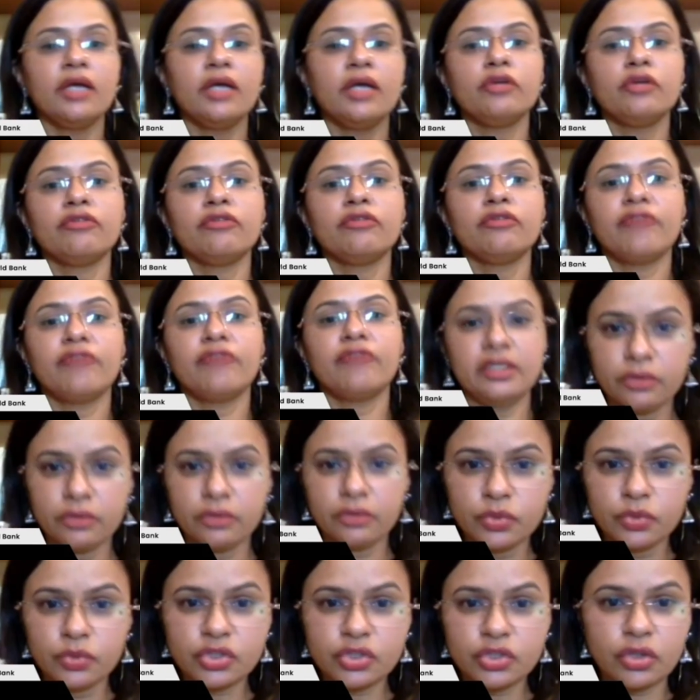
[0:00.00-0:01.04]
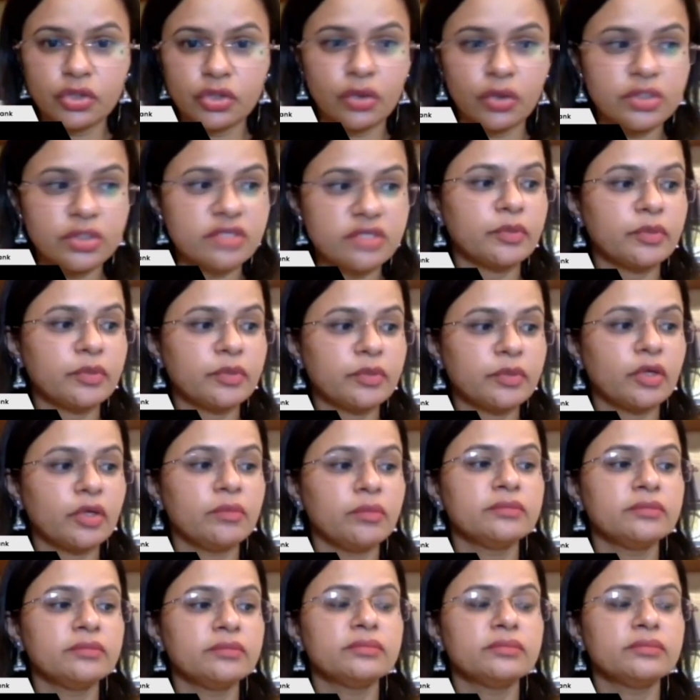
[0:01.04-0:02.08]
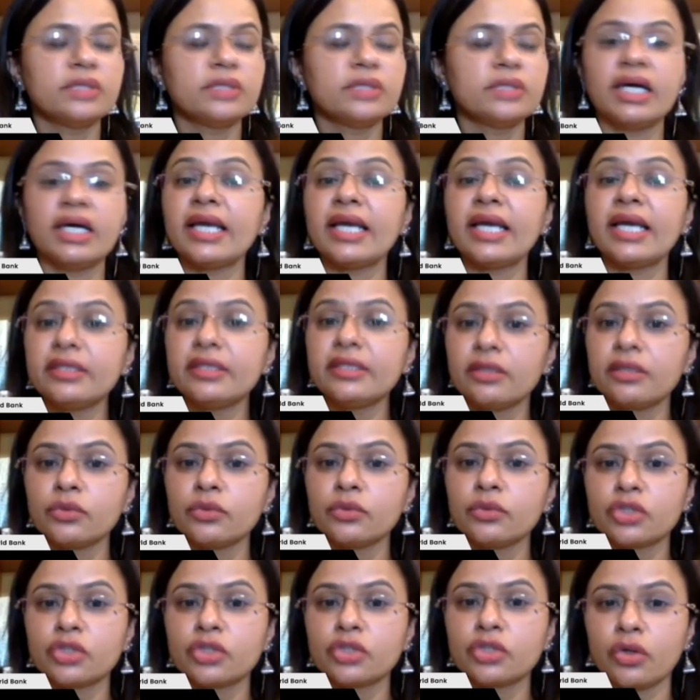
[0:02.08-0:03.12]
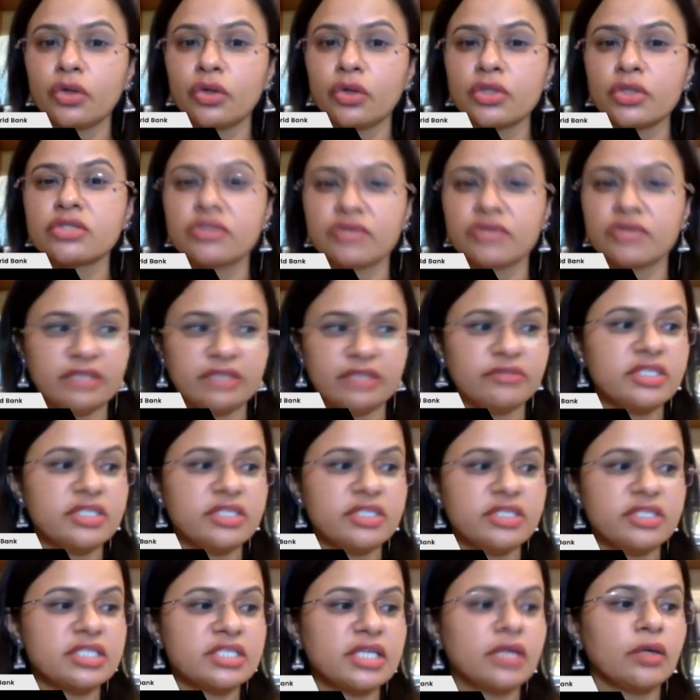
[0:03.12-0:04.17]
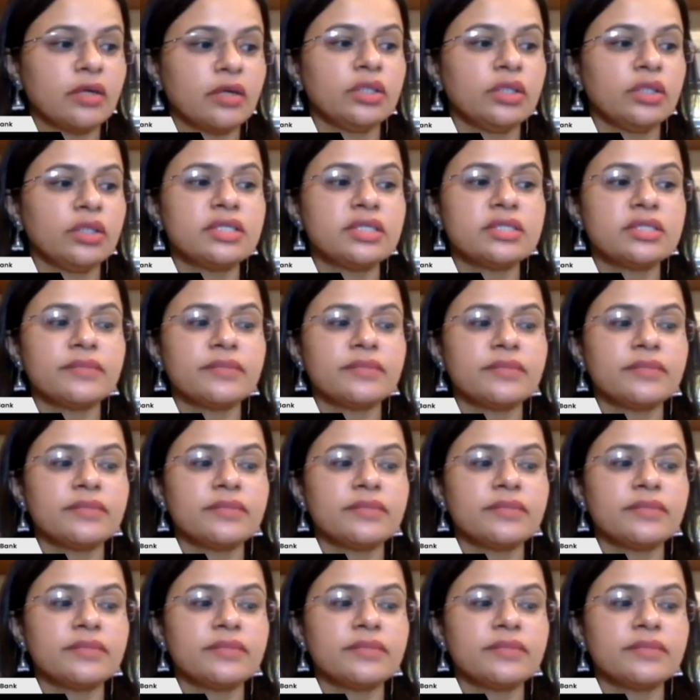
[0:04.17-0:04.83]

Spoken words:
You find the root cause of the problem, align the root cause to the relevant stakeholders,